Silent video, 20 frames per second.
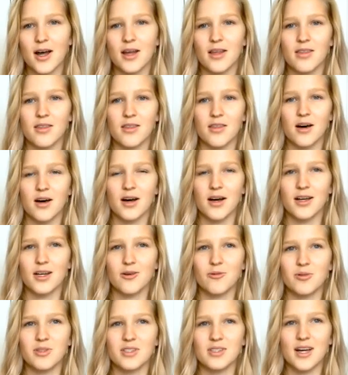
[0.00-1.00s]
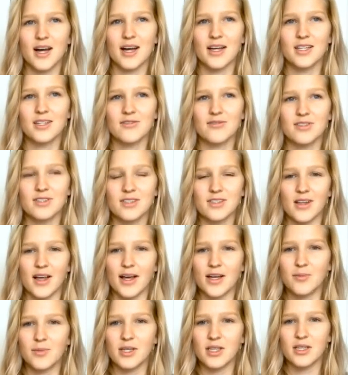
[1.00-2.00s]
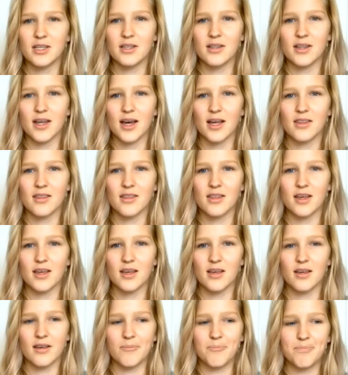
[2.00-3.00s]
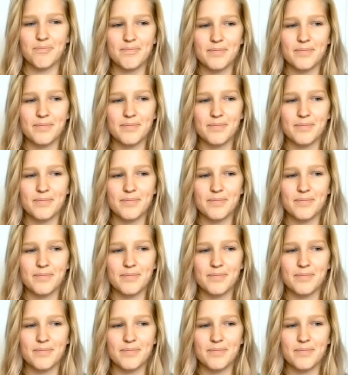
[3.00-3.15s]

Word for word: I thought it was kind of slimy that they